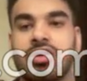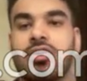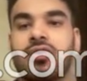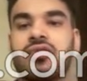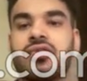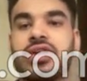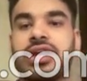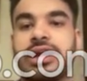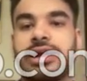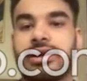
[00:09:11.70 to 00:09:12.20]

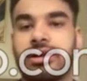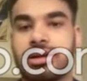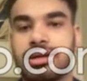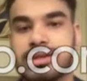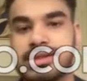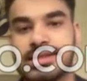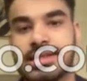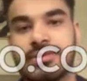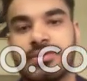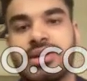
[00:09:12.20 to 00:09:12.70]
of
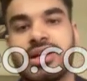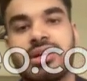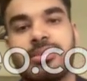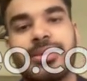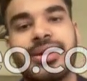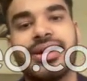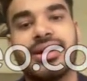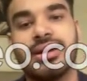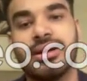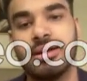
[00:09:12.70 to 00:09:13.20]
characters given,
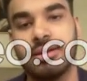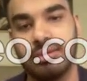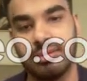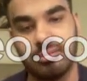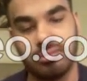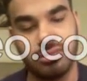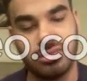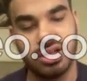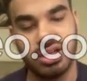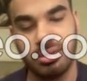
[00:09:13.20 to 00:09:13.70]

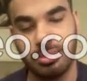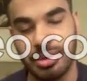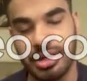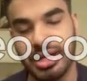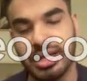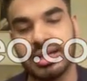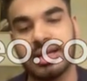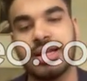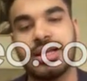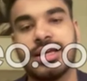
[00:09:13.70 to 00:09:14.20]

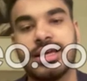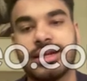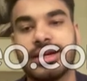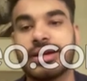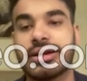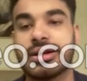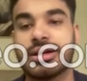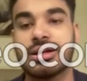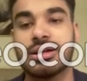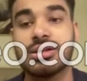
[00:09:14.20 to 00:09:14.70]
repeatingly
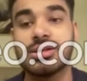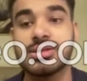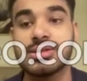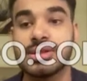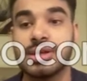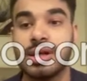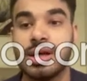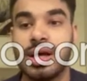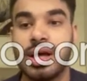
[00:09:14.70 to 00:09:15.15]
characters,